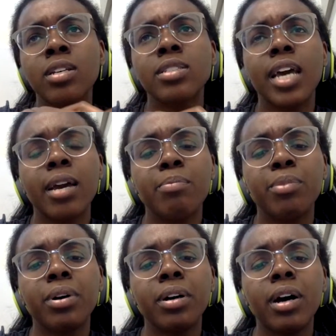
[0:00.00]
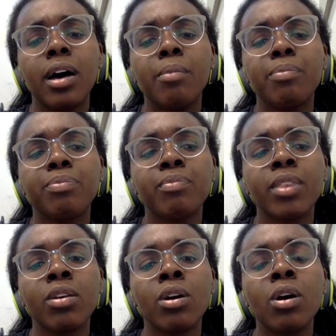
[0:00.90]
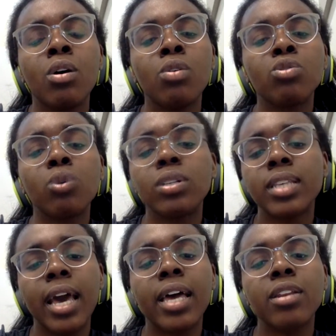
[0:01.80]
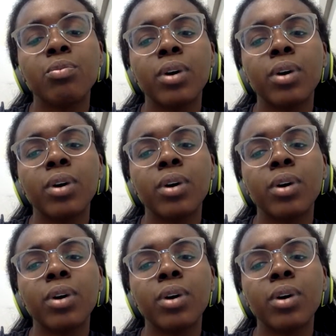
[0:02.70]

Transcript: Second book, towards the end,